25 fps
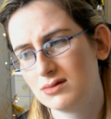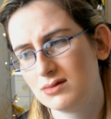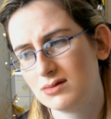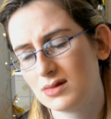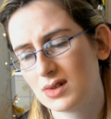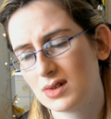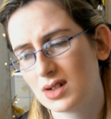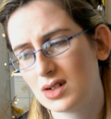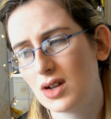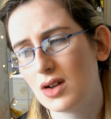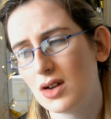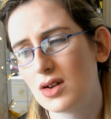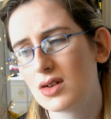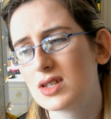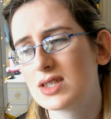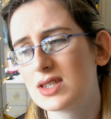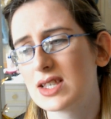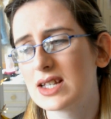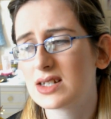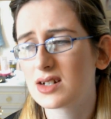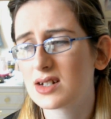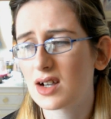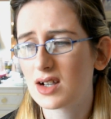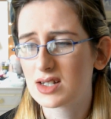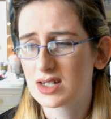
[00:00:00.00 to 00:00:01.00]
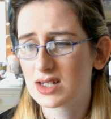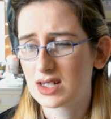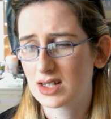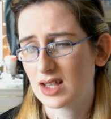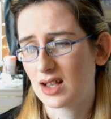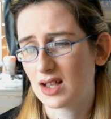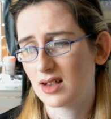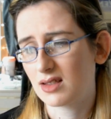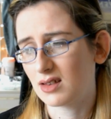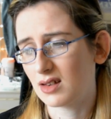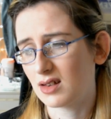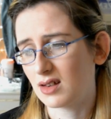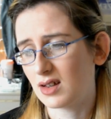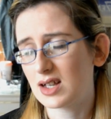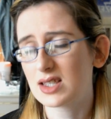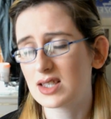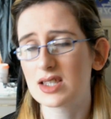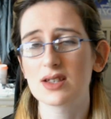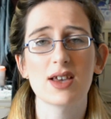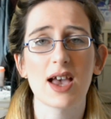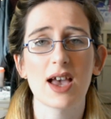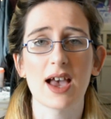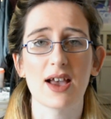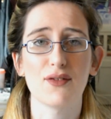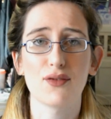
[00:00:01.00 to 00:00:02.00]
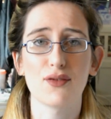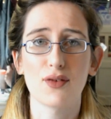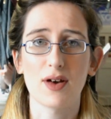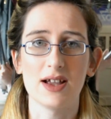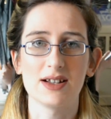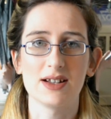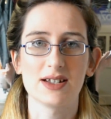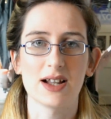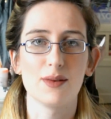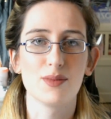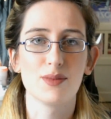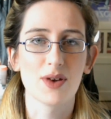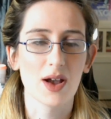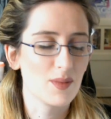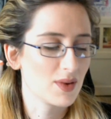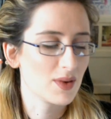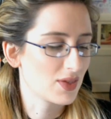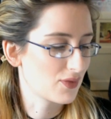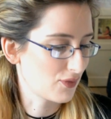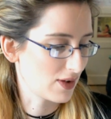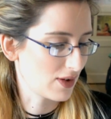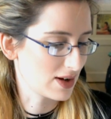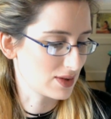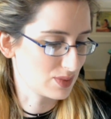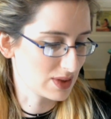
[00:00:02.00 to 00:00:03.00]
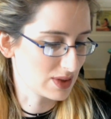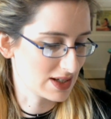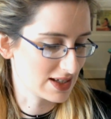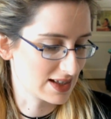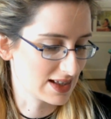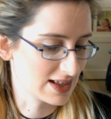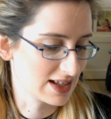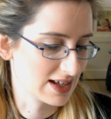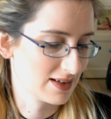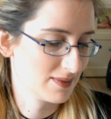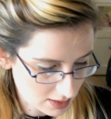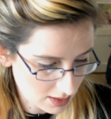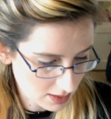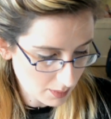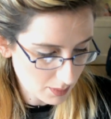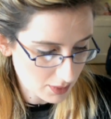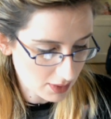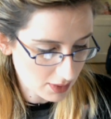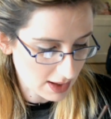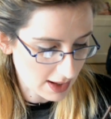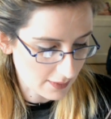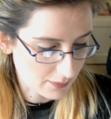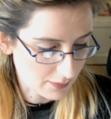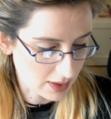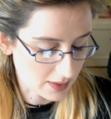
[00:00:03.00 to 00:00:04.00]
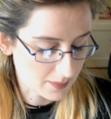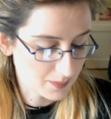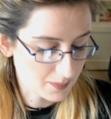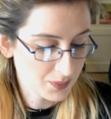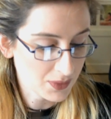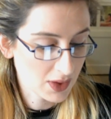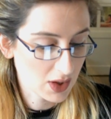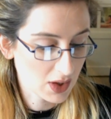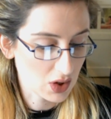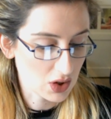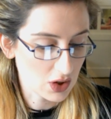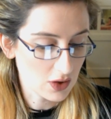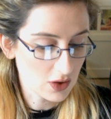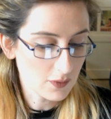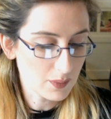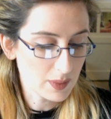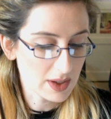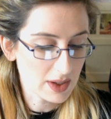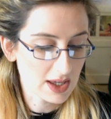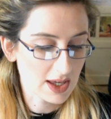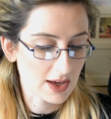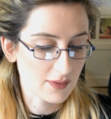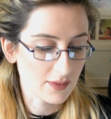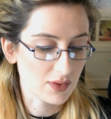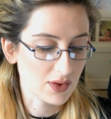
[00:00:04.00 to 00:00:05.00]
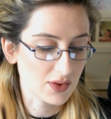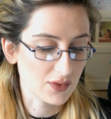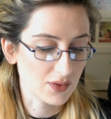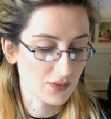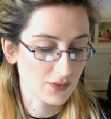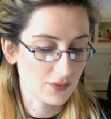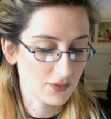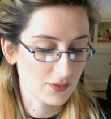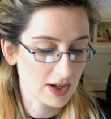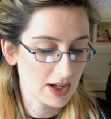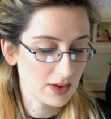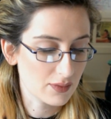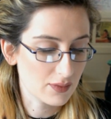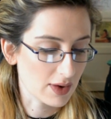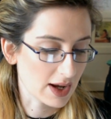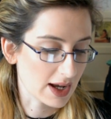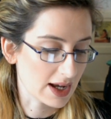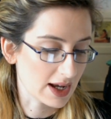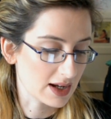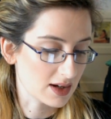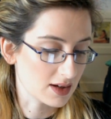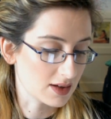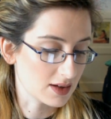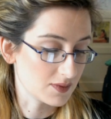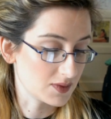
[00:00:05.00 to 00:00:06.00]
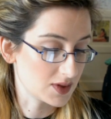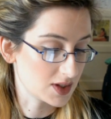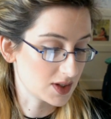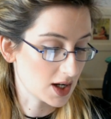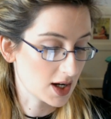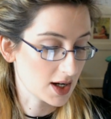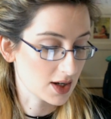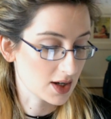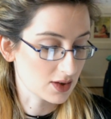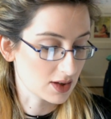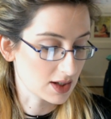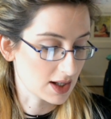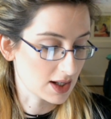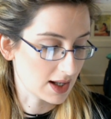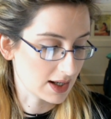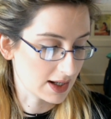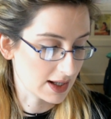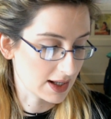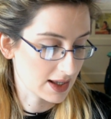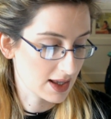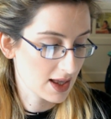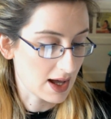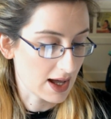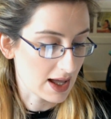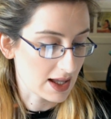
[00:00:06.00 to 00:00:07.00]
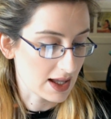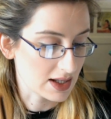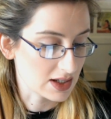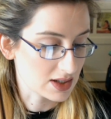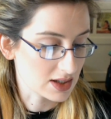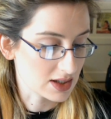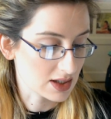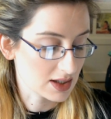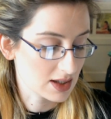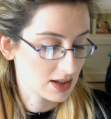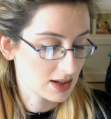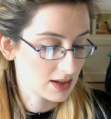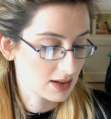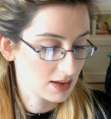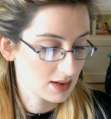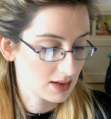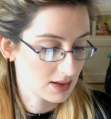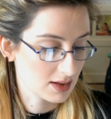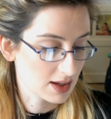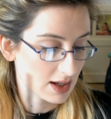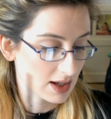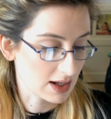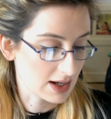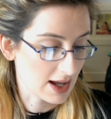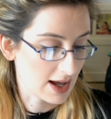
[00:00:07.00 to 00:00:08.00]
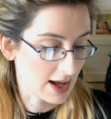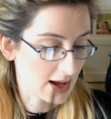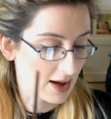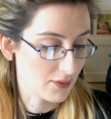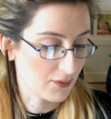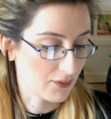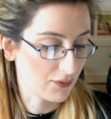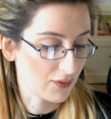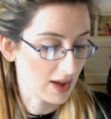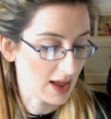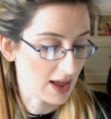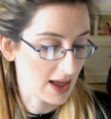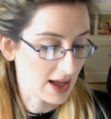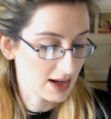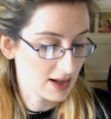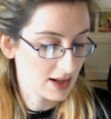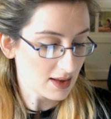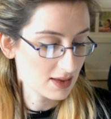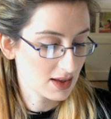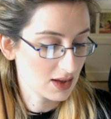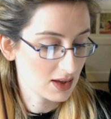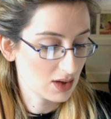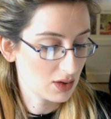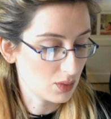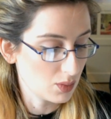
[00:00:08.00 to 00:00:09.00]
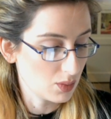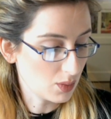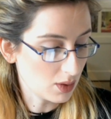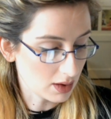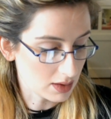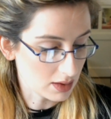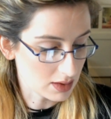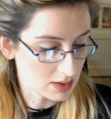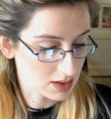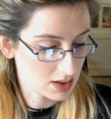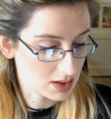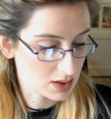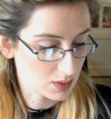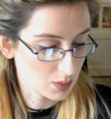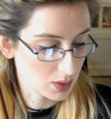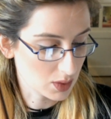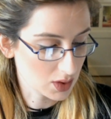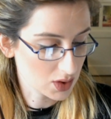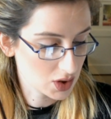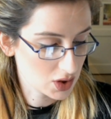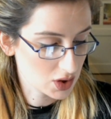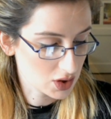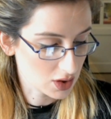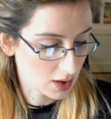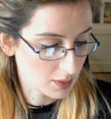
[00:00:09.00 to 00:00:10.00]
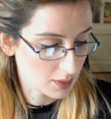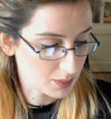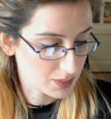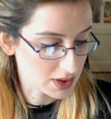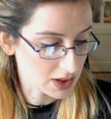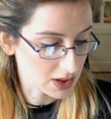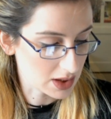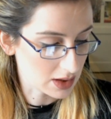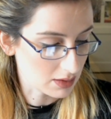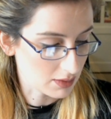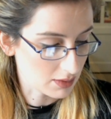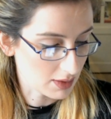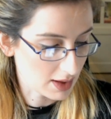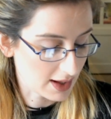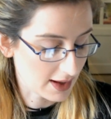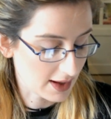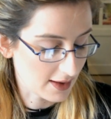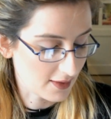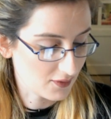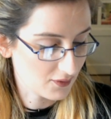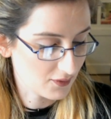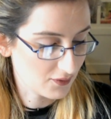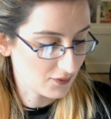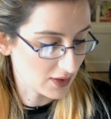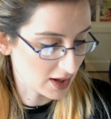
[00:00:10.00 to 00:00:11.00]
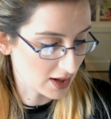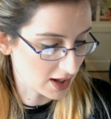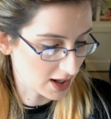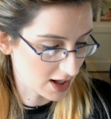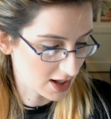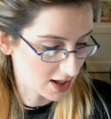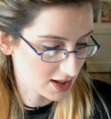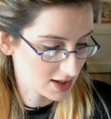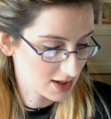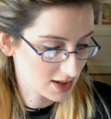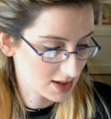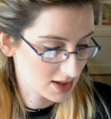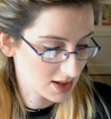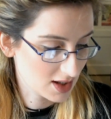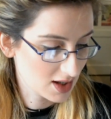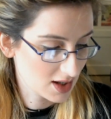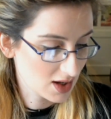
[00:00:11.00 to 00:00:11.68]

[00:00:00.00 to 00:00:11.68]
no, because they died together. It's okay, Fred. I'm going with Fred Weasley. Number 11. You've been given free reign of Diagon Alley and can have anything you want. What shop do you hit first?